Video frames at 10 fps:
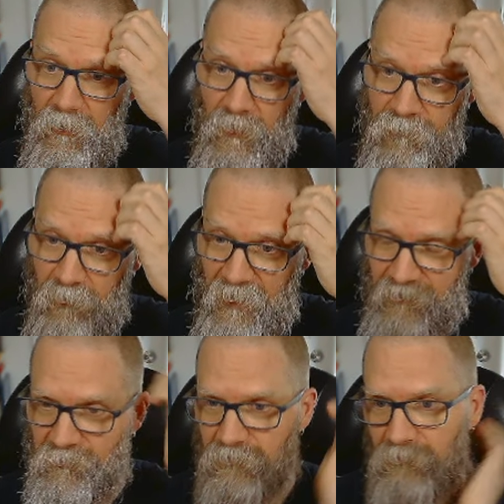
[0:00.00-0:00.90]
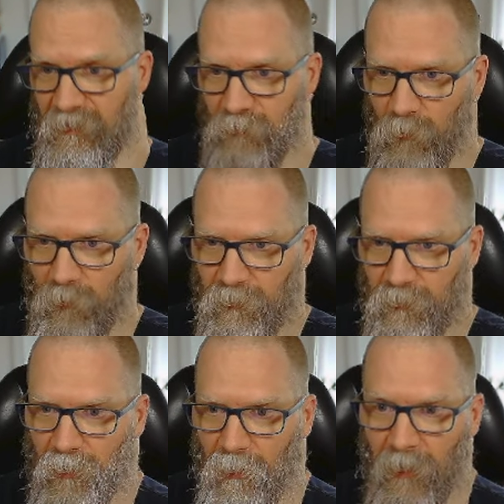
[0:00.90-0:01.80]
So that's what we're doing
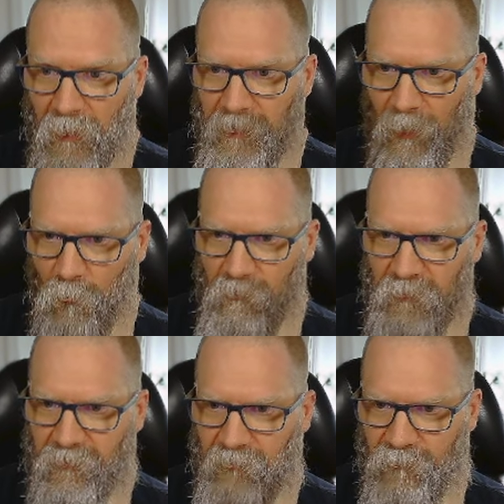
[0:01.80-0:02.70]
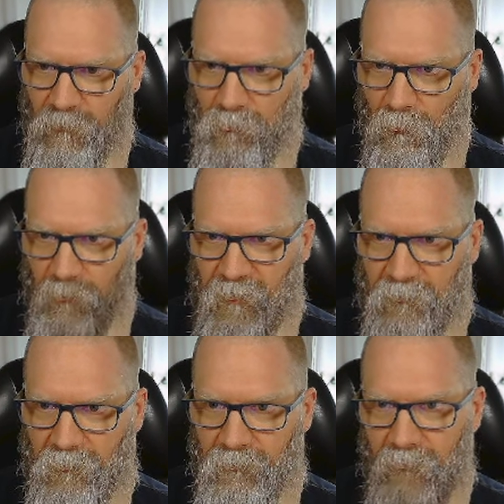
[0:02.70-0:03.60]
here. Now we're missing a few little
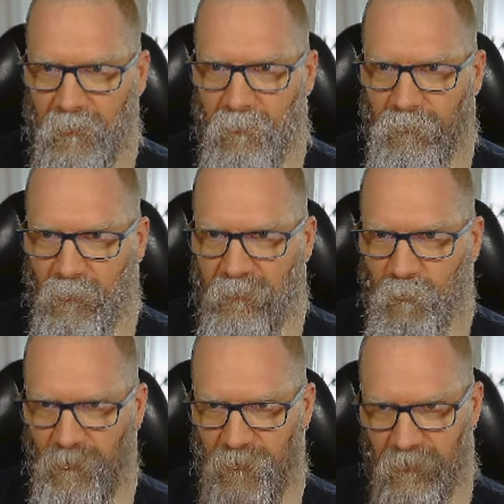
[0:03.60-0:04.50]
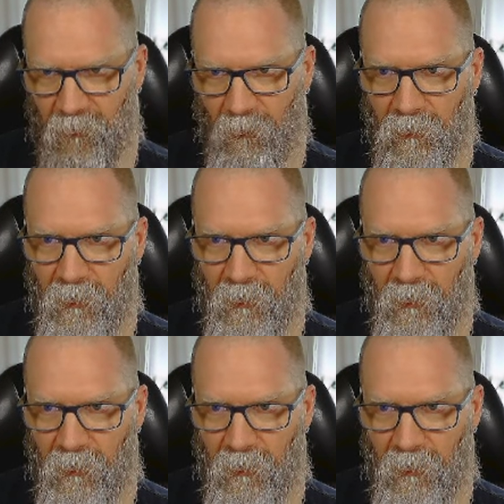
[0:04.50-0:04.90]
pieces. So let's build these out.